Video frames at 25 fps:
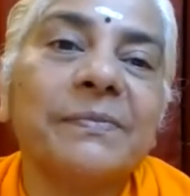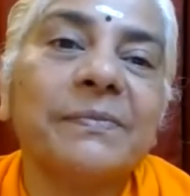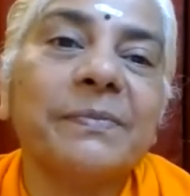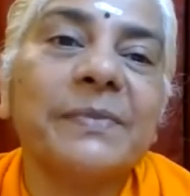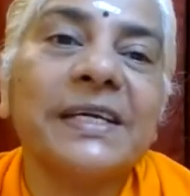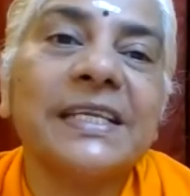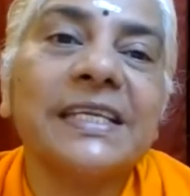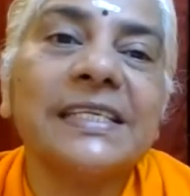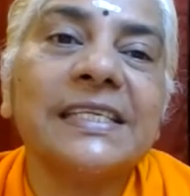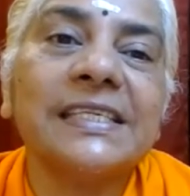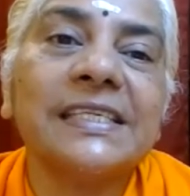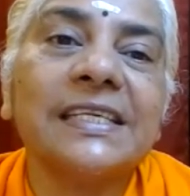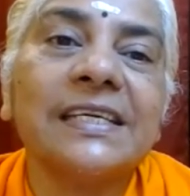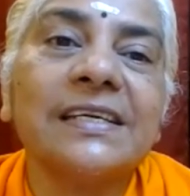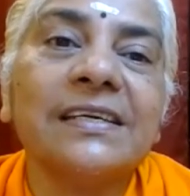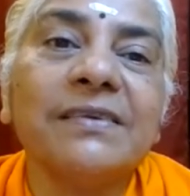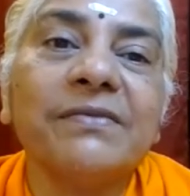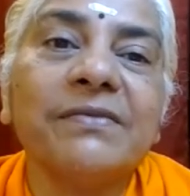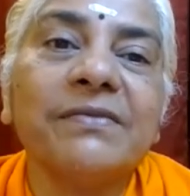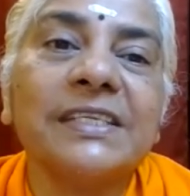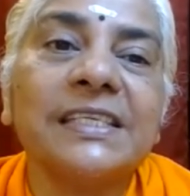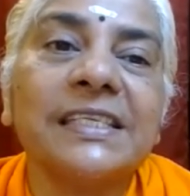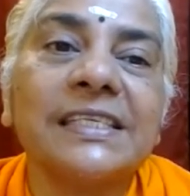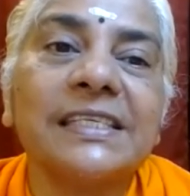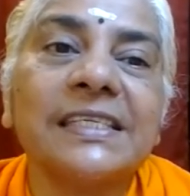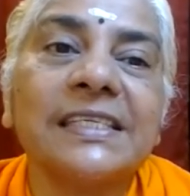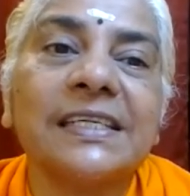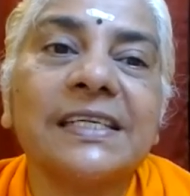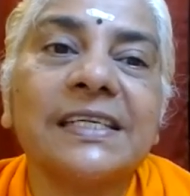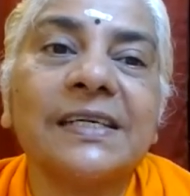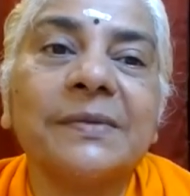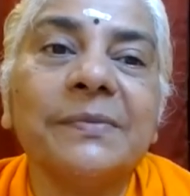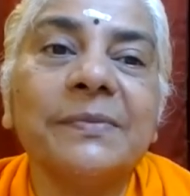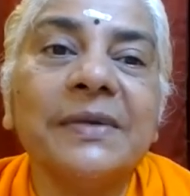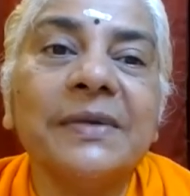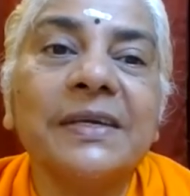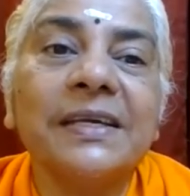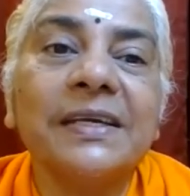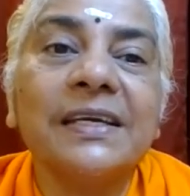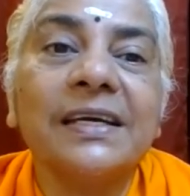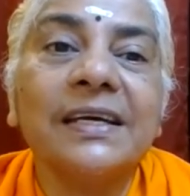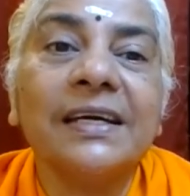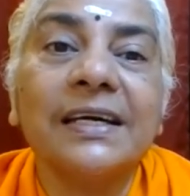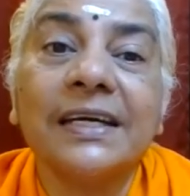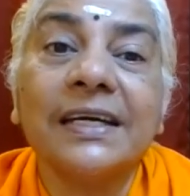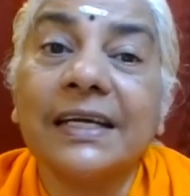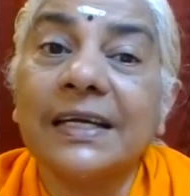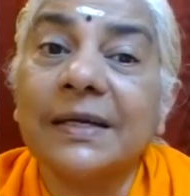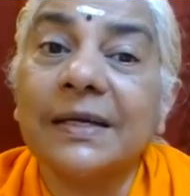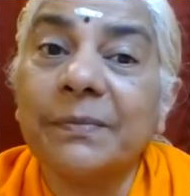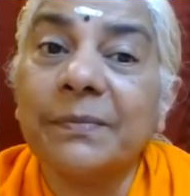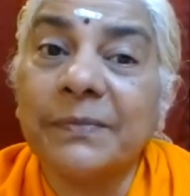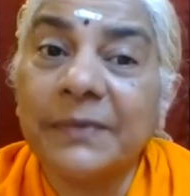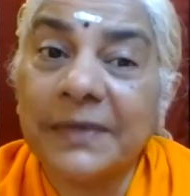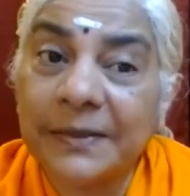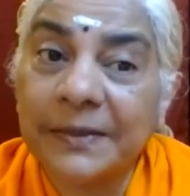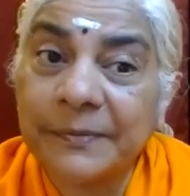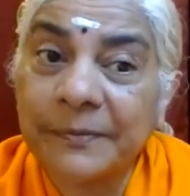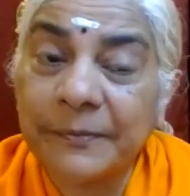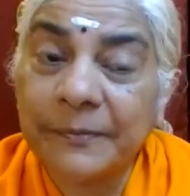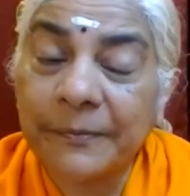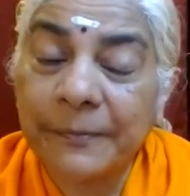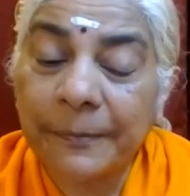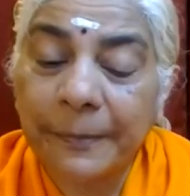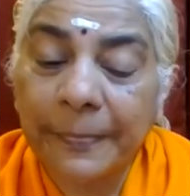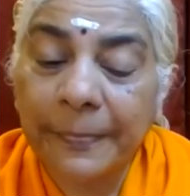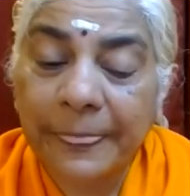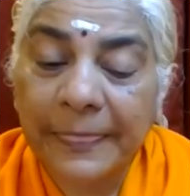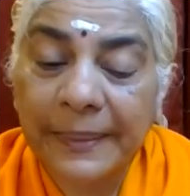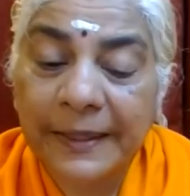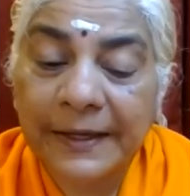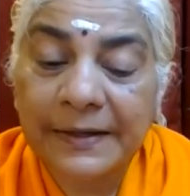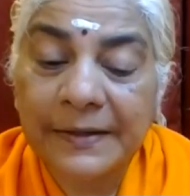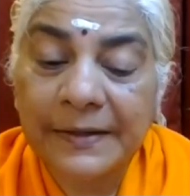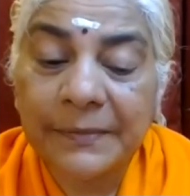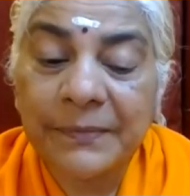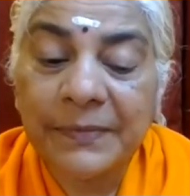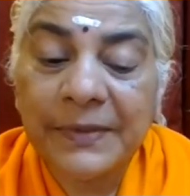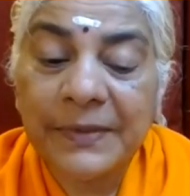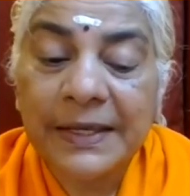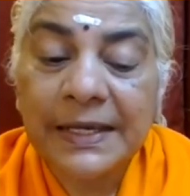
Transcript: manasa, vachasam, agamyam. Yeah?